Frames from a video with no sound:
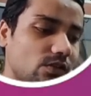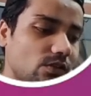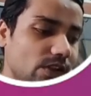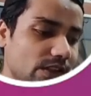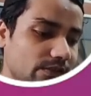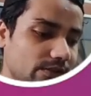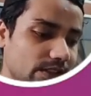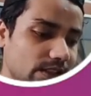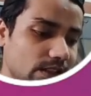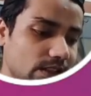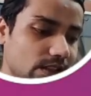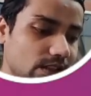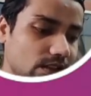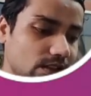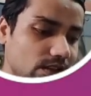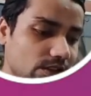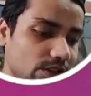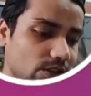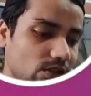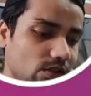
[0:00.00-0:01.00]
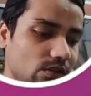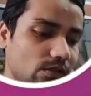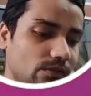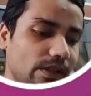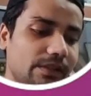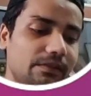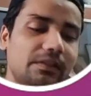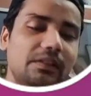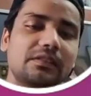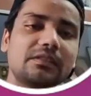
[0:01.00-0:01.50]
we will, you know, when
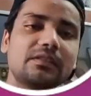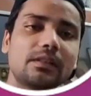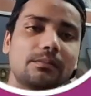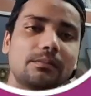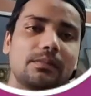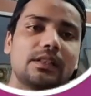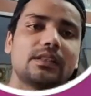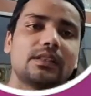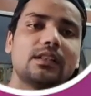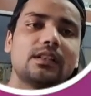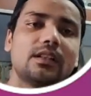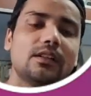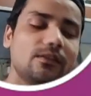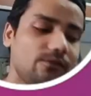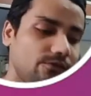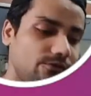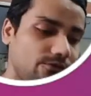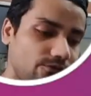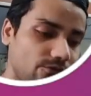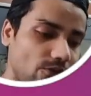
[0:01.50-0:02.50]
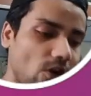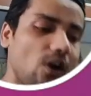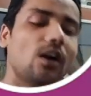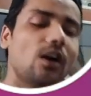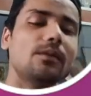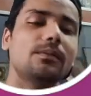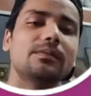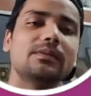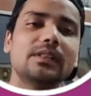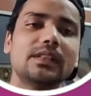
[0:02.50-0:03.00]
we will submit the
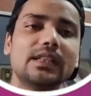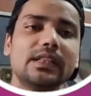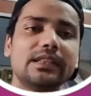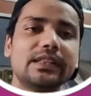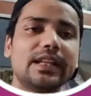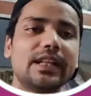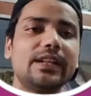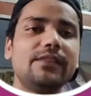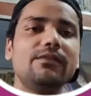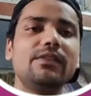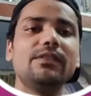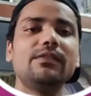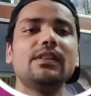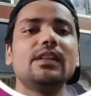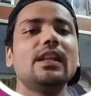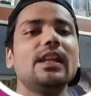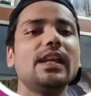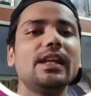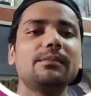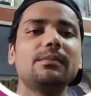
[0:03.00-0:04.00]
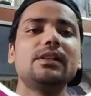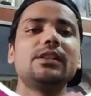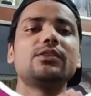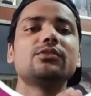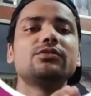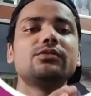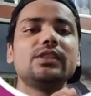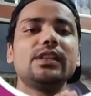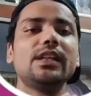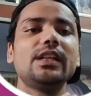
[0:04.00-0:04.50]
form, then we will able to
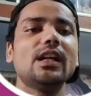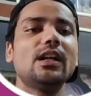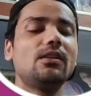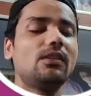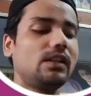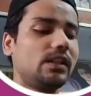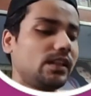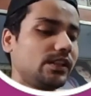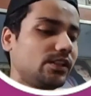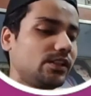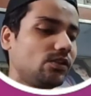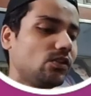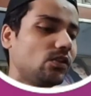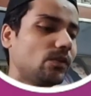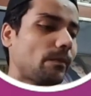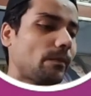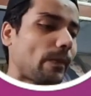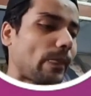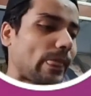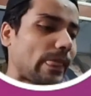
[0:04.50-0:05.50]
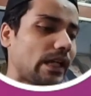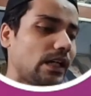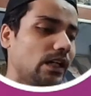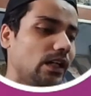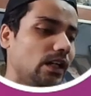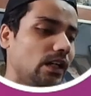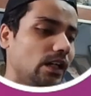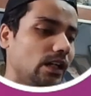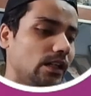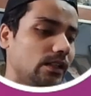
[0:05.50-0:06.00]
see our, you know,
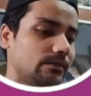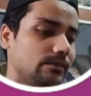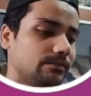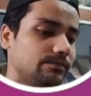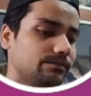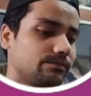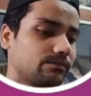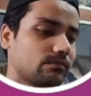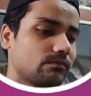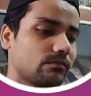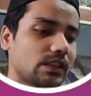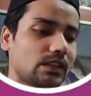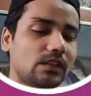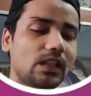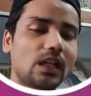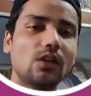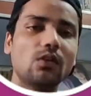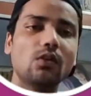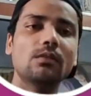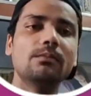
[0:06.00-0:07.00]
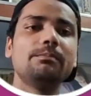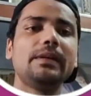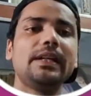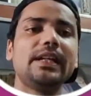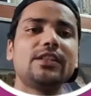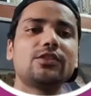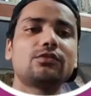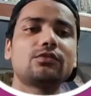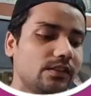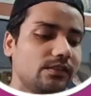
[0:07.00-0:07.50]
the home
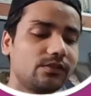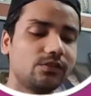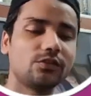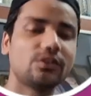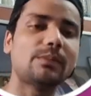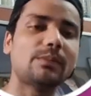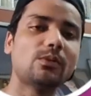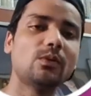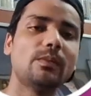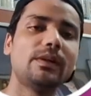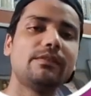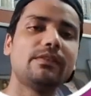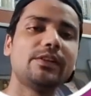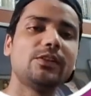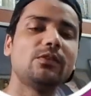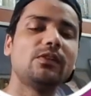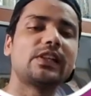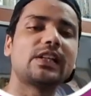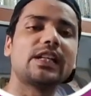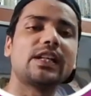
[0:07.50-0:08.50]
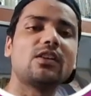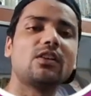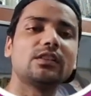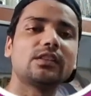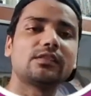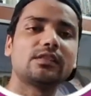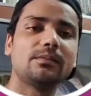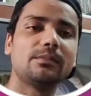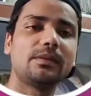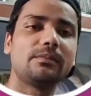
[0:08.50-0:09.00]
page. So the moment when you will click on the
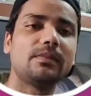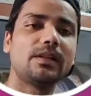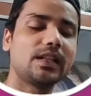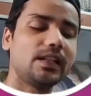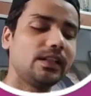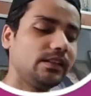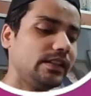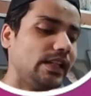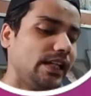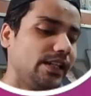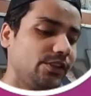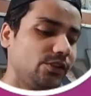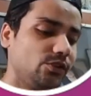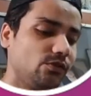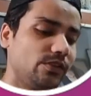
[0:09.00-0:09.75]
submit button, then you